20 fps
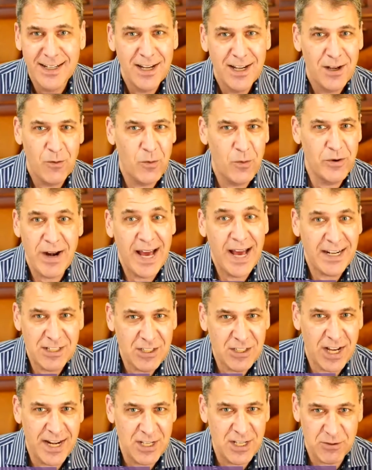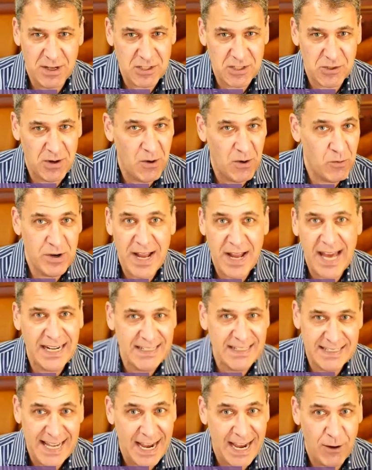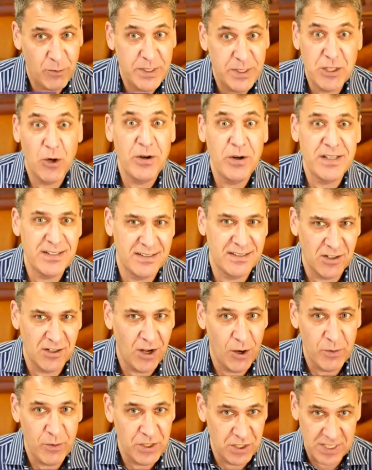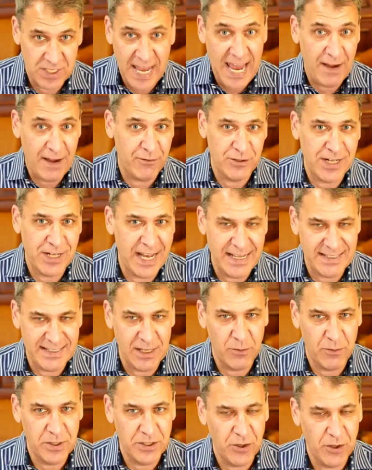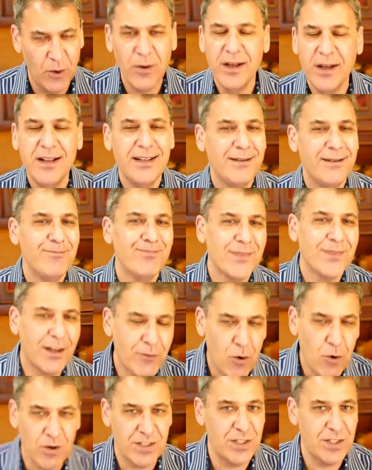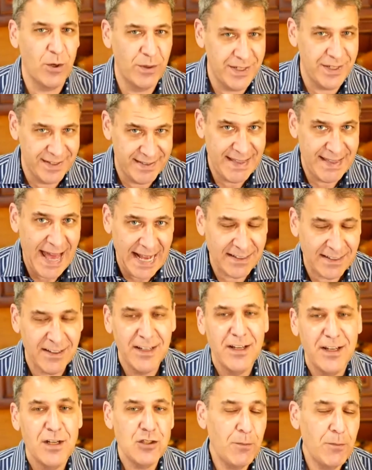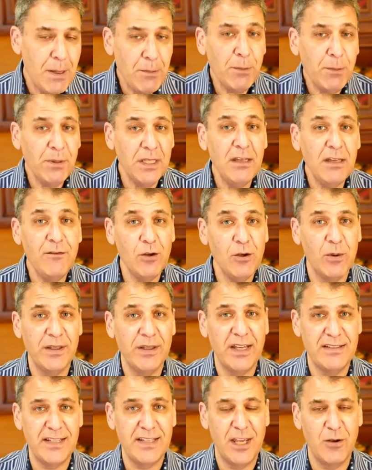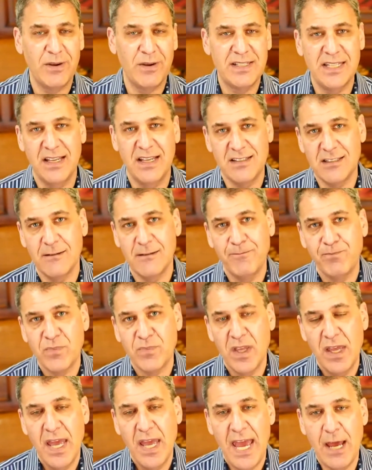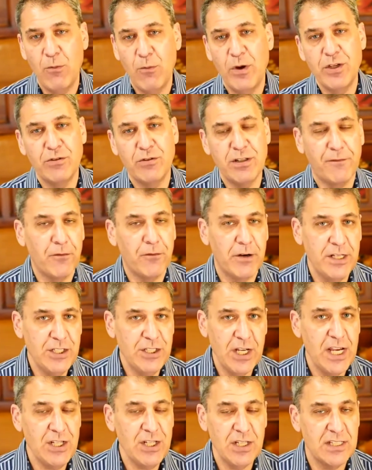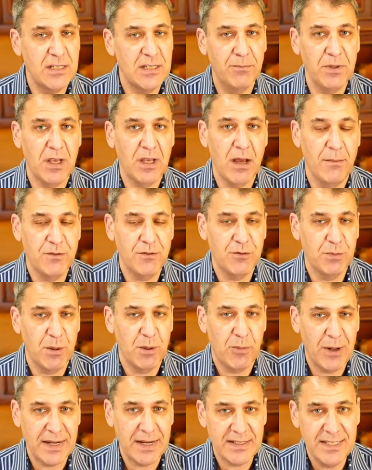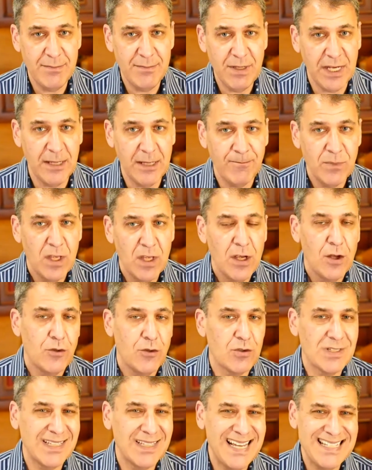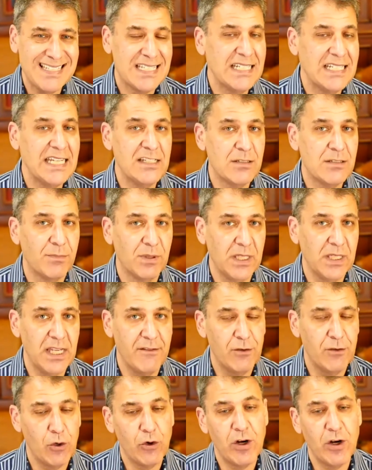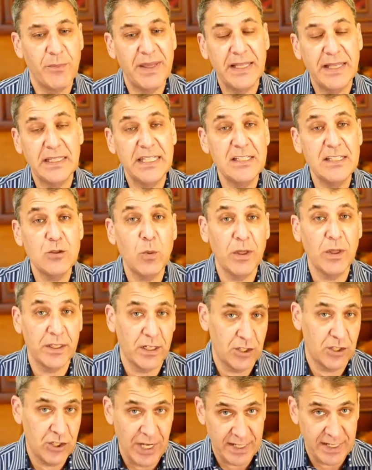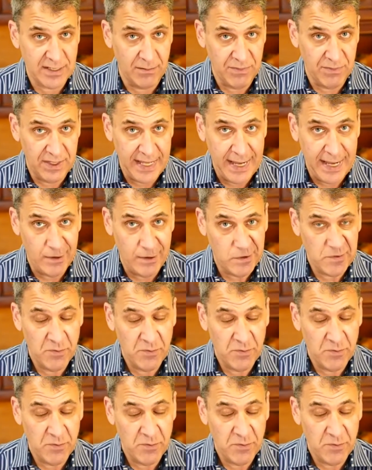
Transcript: We're not a Chinese restaurant. We're not in town. We don't exist at all. We just advertise that we do." Of course, no one does that. So people believe you when they say you exist. And when your differentiation simply comes from your proximity, there's less to need to believe in order to be at least willing to check something out.